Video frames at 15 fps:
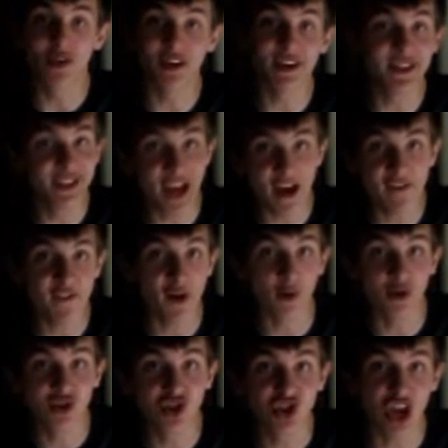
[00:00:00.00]
a defo
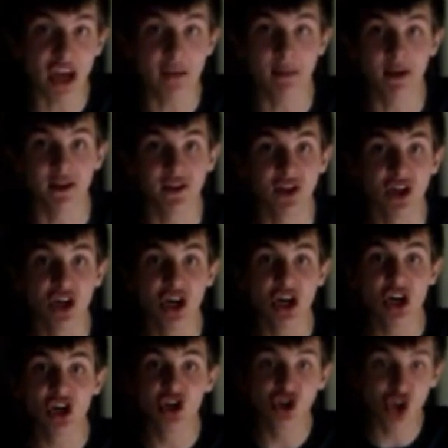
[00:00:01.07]
statement
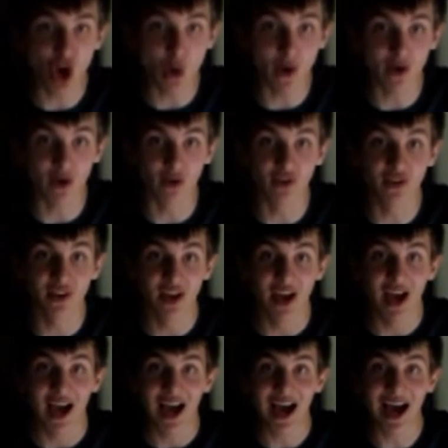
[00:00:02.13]
showing us
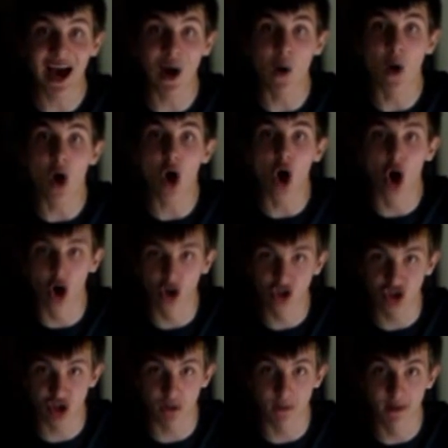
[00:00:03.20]
how
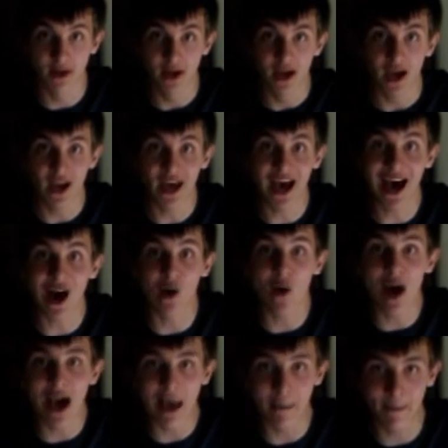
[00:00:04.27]
awesome and how
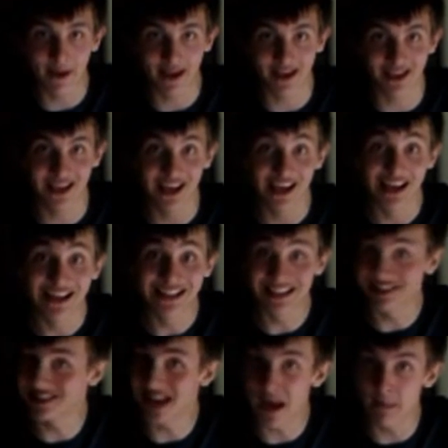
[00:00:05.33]
epic
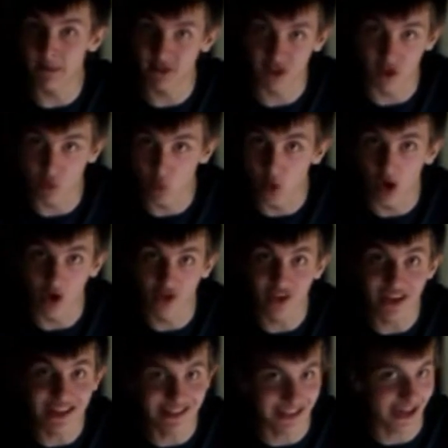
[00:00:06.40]
this episode was
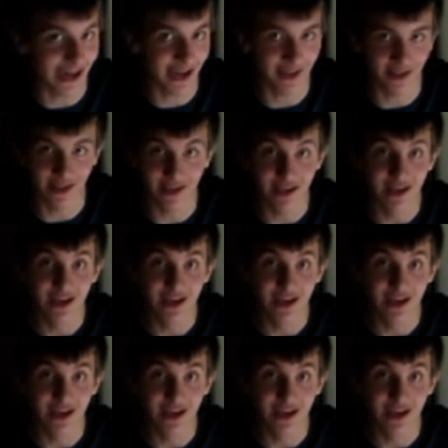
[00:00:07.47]
entirely.